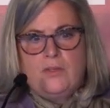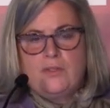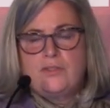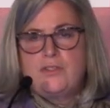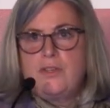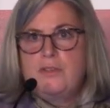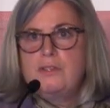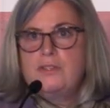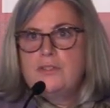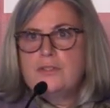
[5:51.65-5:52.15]

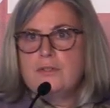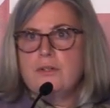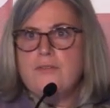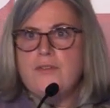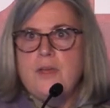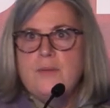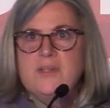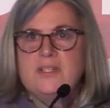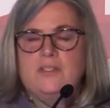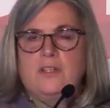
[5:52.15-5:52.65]
So the
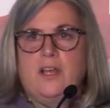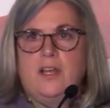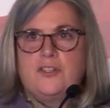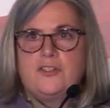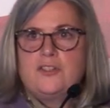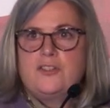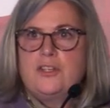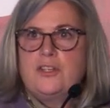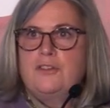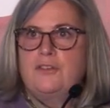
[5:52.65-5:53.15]
survey was
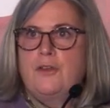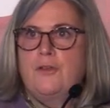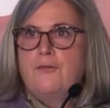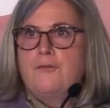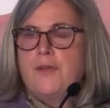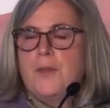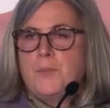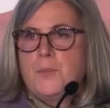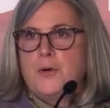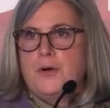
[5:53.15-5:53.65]
launched in
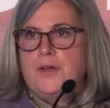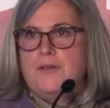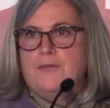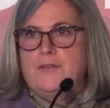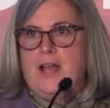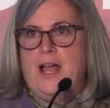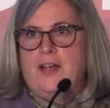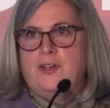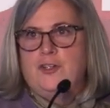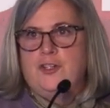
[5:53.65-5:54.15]
November
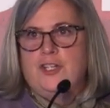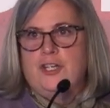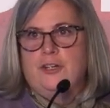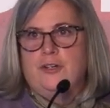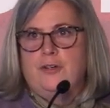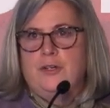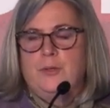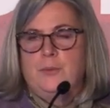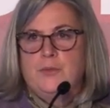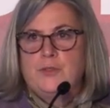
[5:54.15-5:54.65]
of last
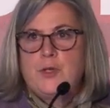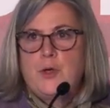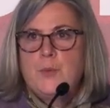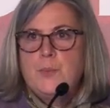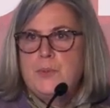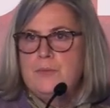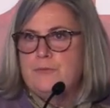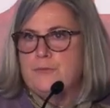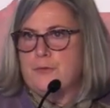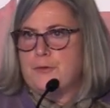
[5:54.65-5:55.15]
year, and it was
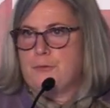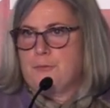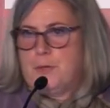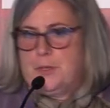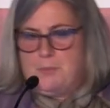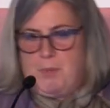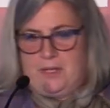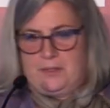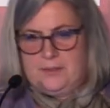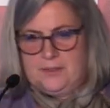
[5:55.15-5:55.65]
open for
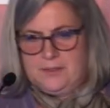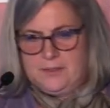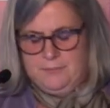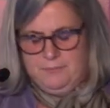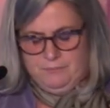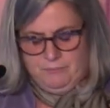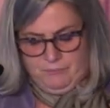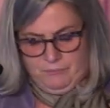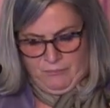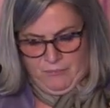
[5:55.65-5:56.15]
3 months.